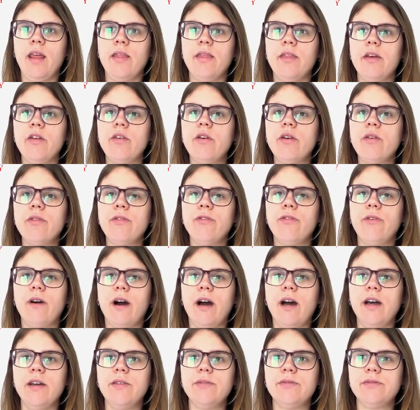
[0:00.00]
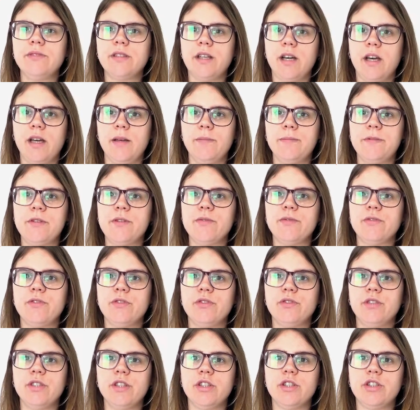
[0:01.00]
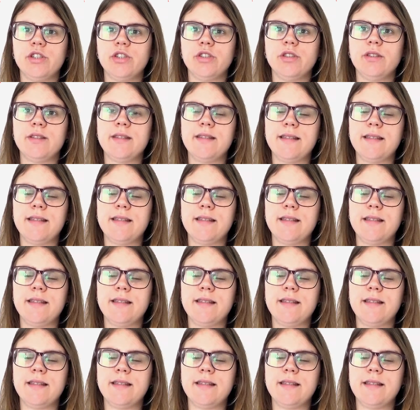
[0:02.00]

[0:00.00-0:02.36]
There are five types of conditional